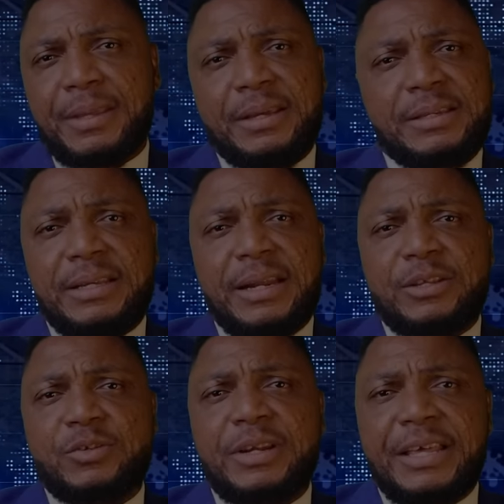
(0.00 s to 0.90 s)
Instead,
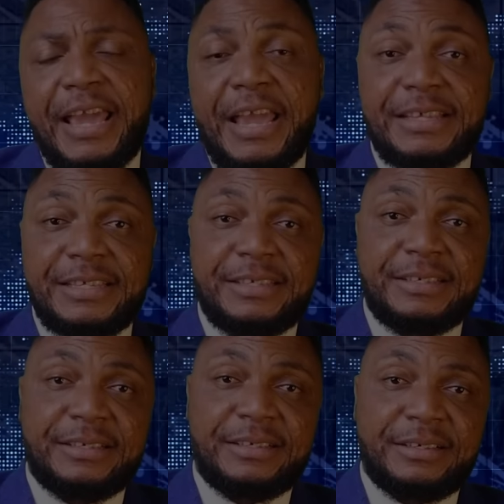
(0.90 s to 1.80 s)
that is not the case.
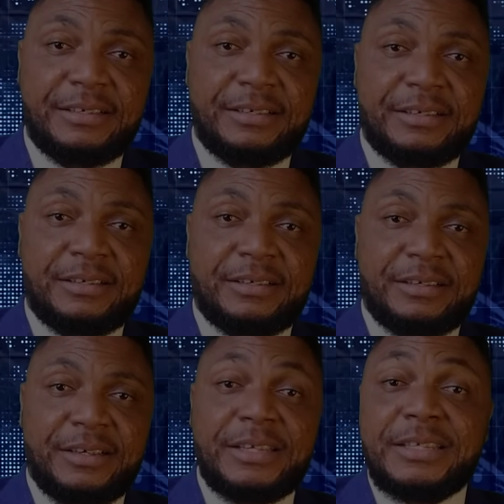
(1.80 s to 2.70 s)

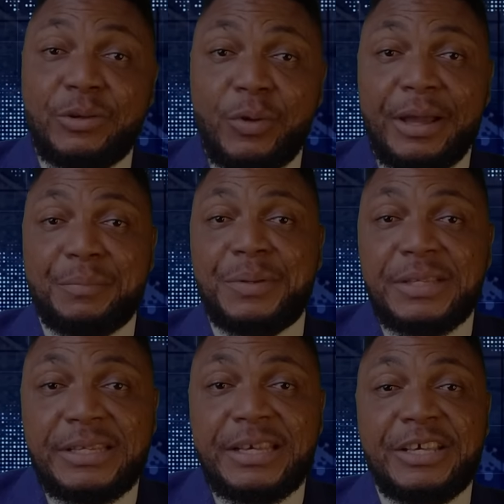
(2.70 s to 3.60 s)
Instead, we are
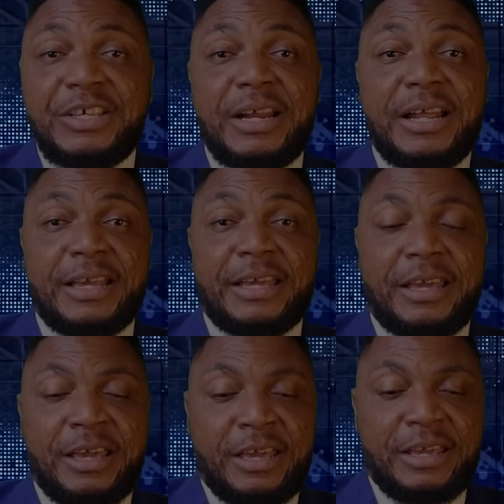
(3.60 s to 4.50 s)
busy seeing each other
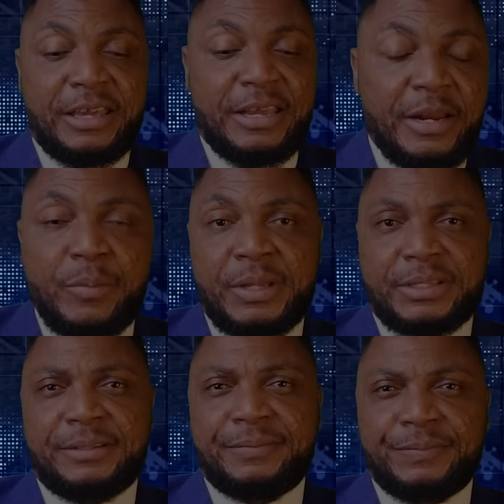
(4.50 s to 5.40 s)
like
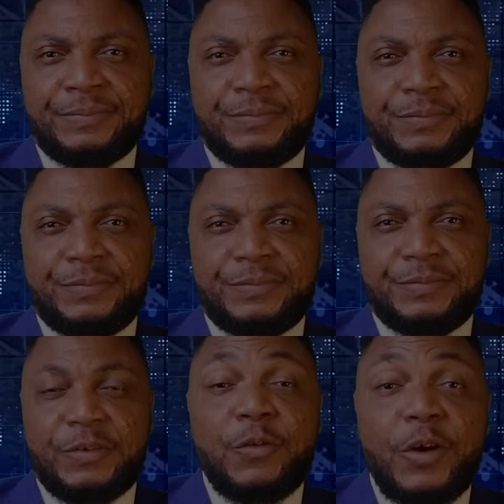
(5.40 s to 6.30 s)
enemies,
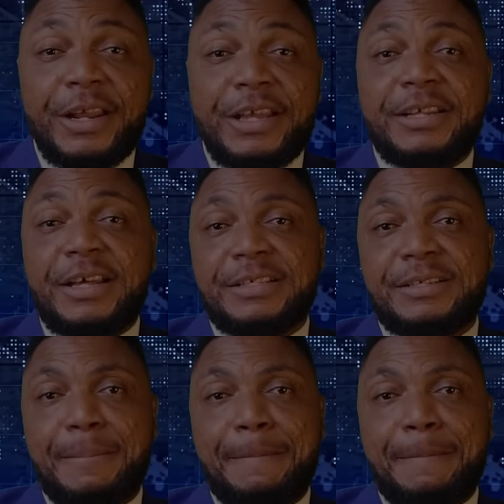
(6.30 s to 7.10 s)
forgetting that